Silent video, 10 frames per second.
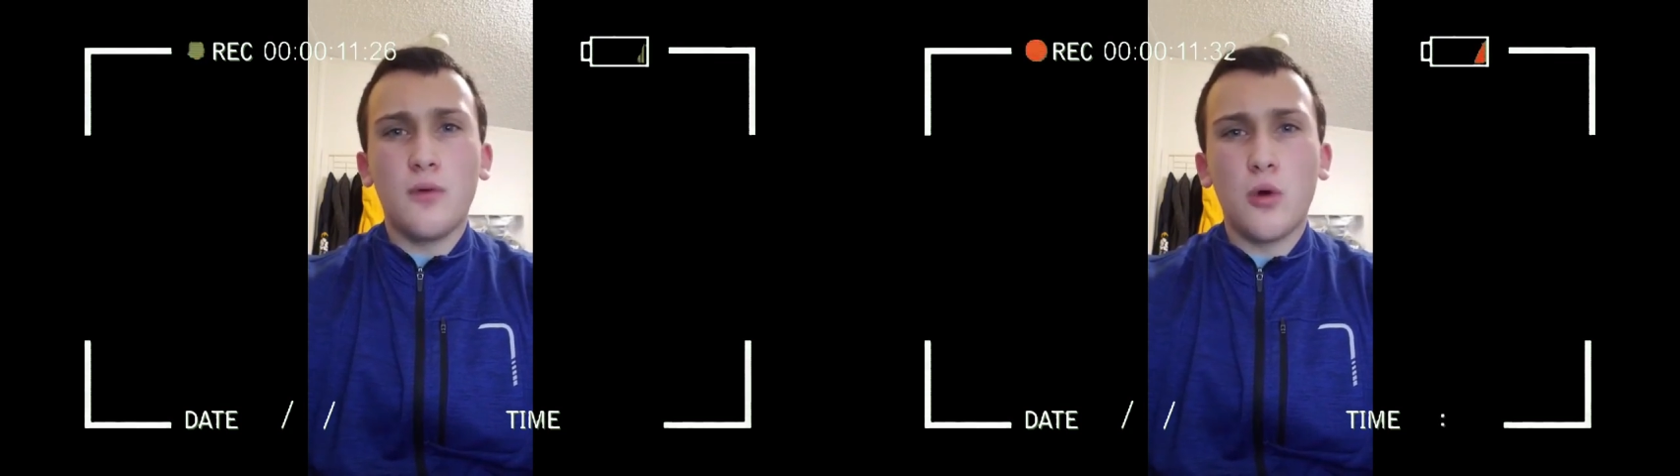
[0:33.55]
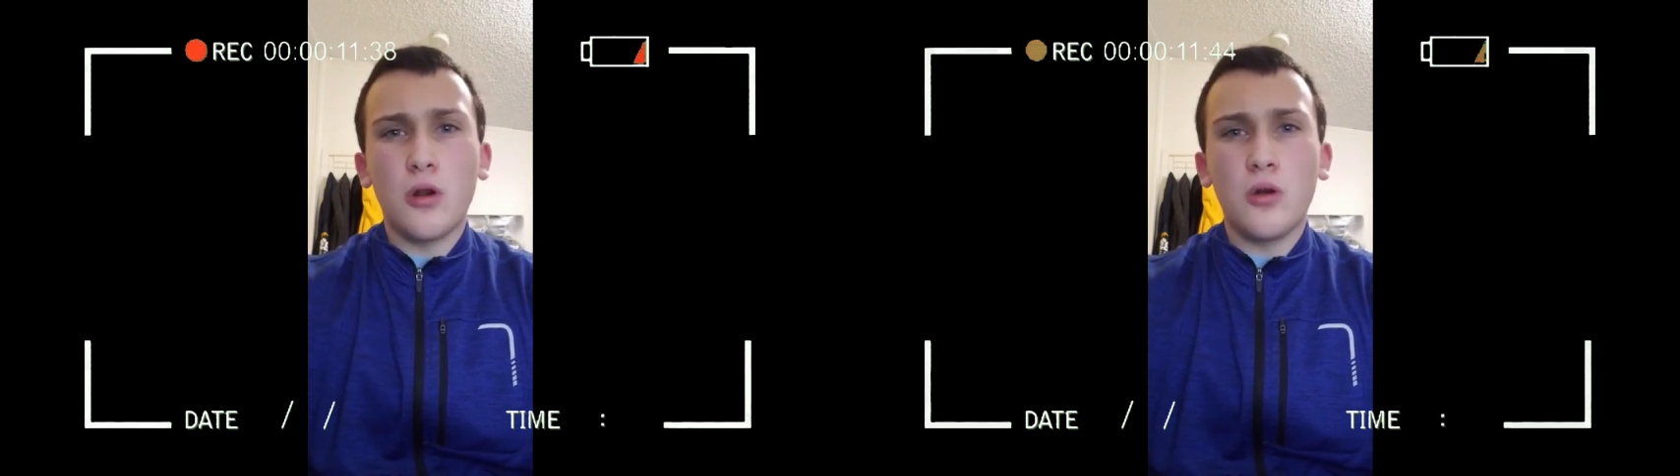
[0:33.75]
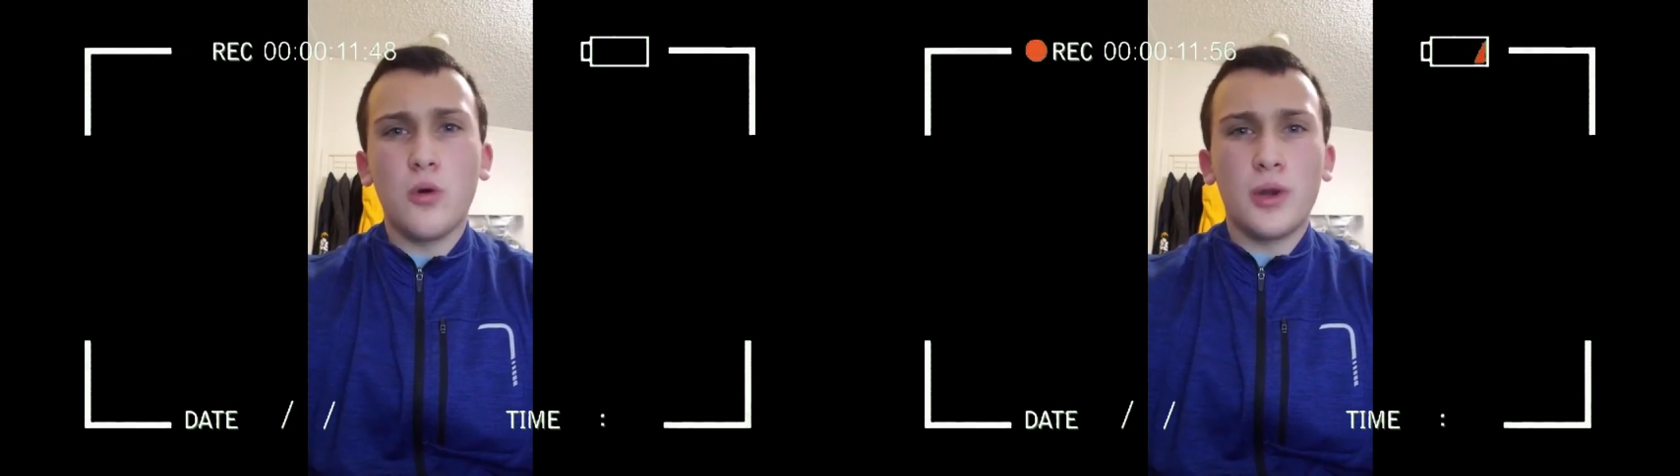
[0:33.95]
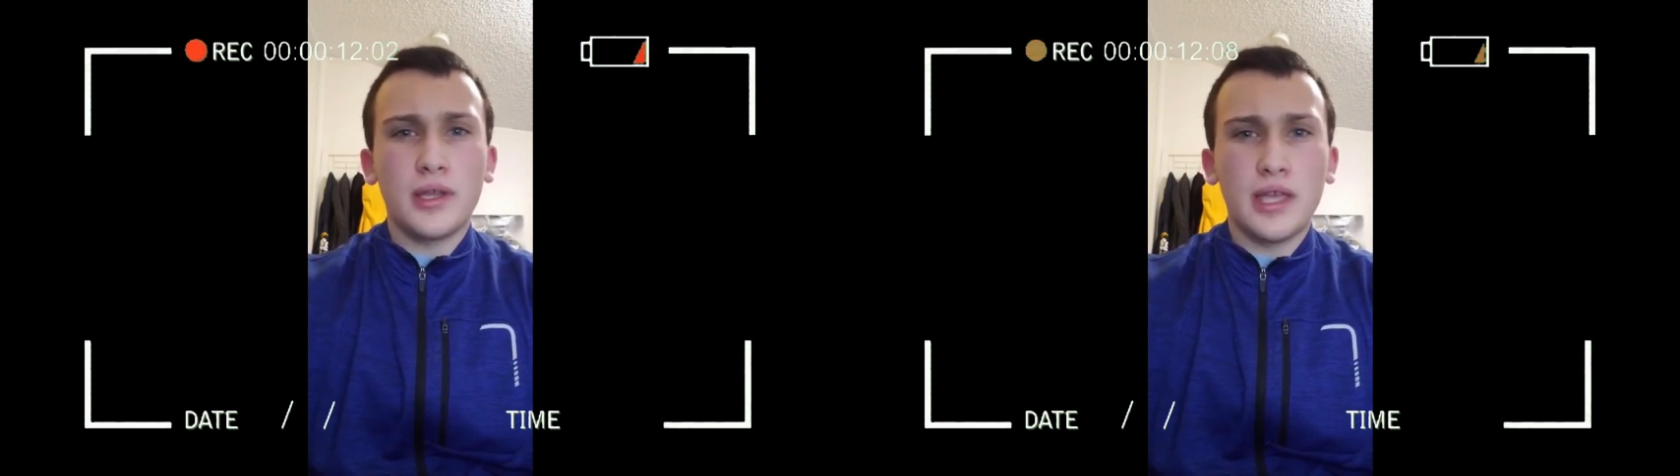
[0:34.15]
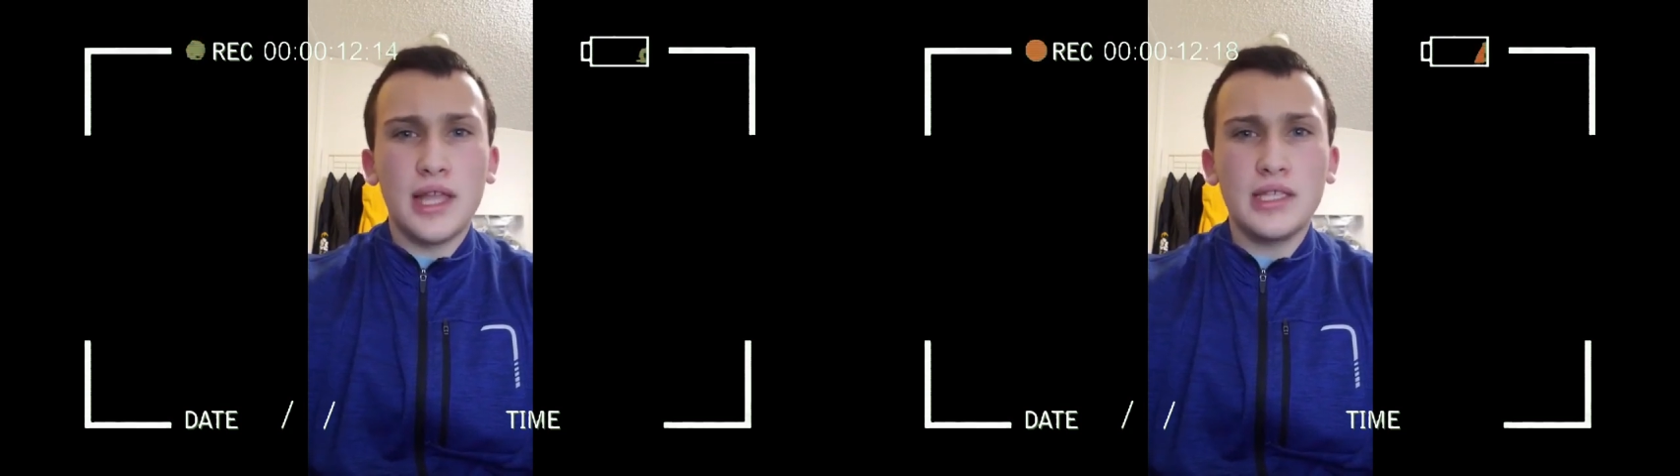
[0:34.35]
for or
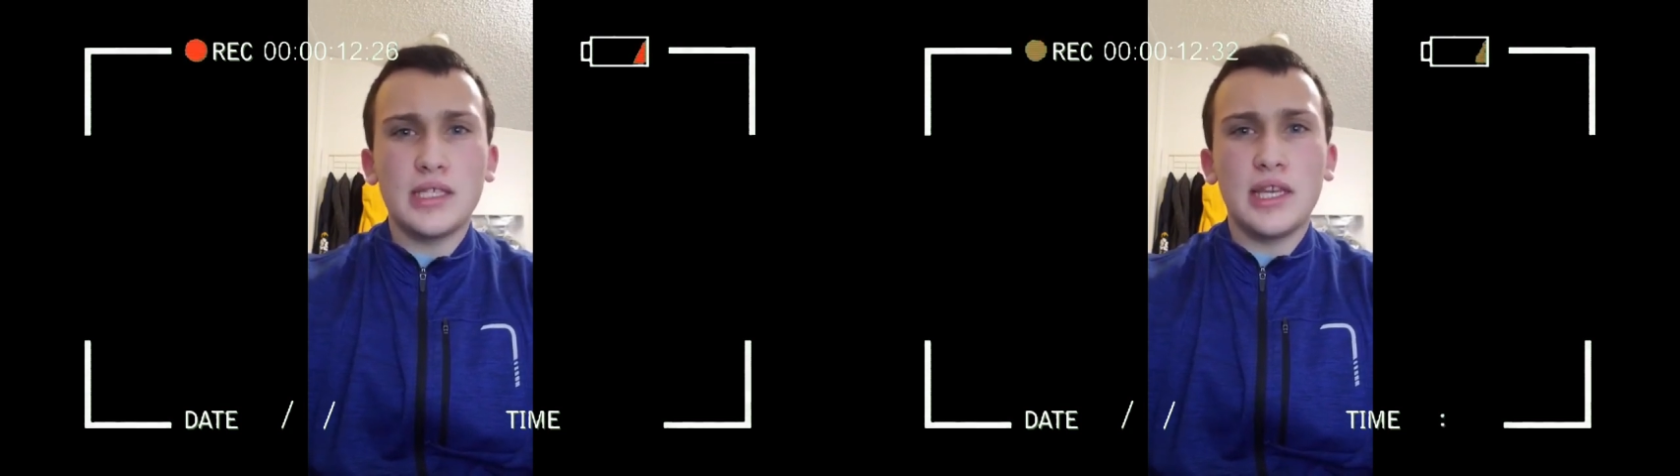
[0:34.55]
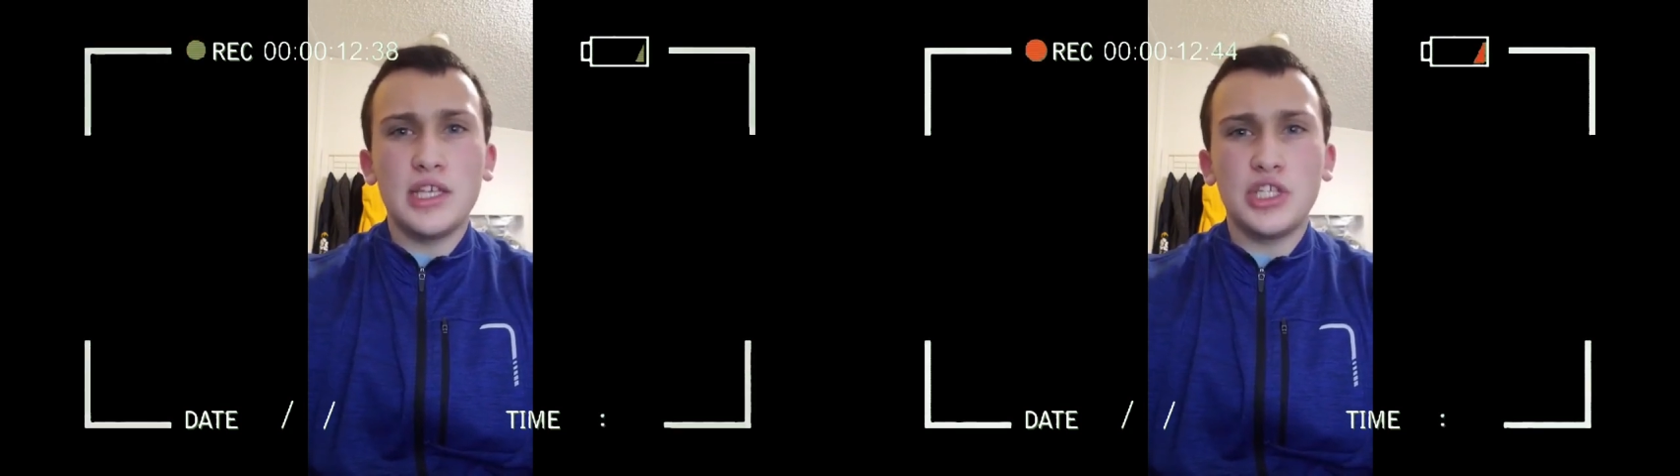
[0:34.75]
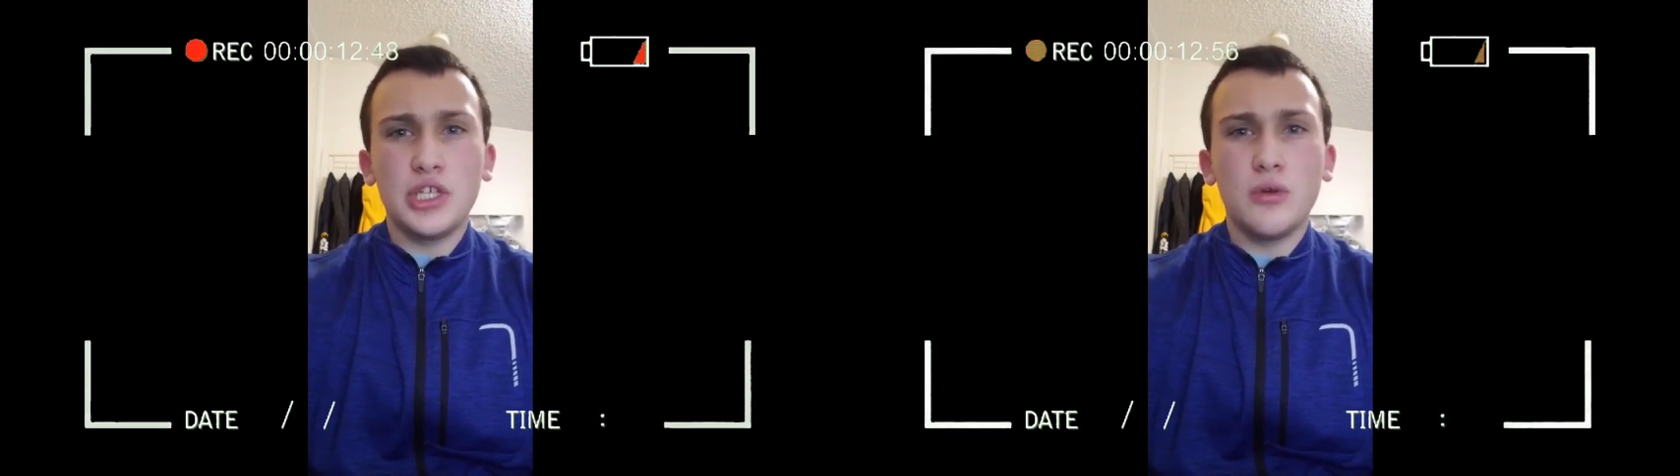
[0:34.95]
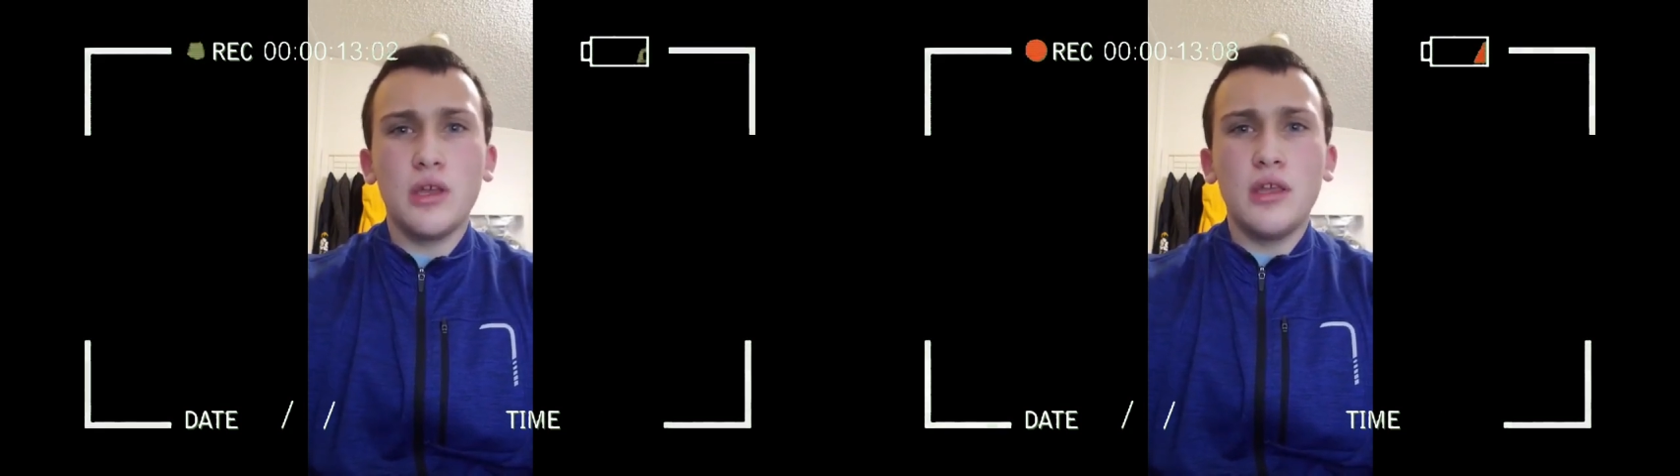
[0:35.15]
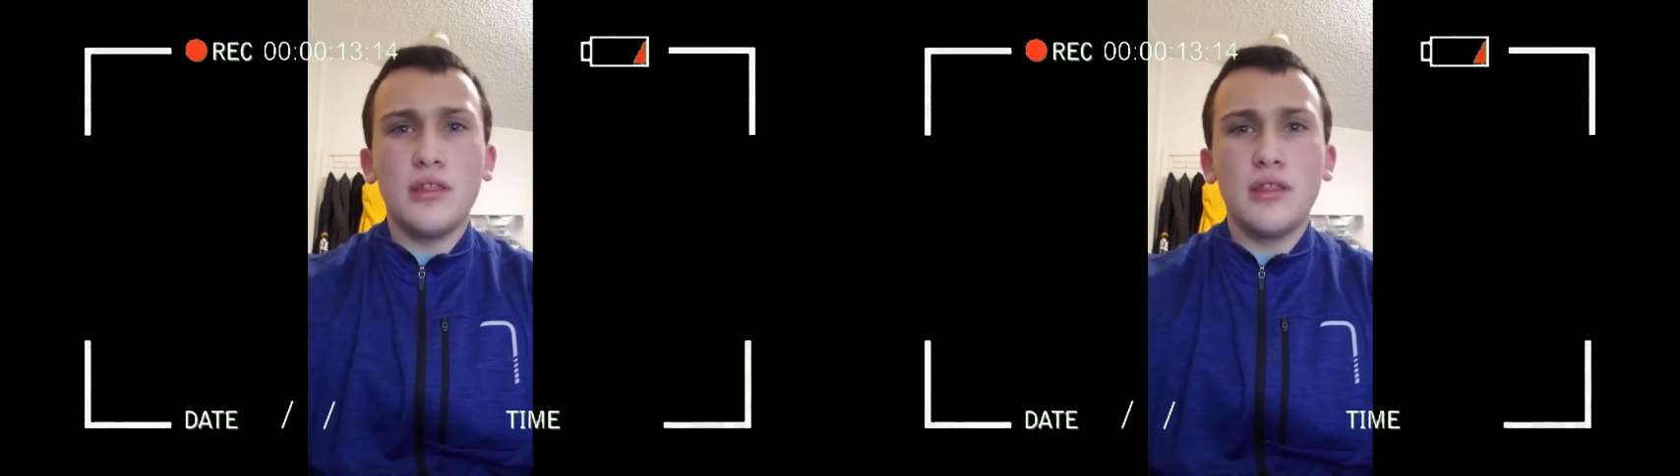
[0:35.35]
against an issue,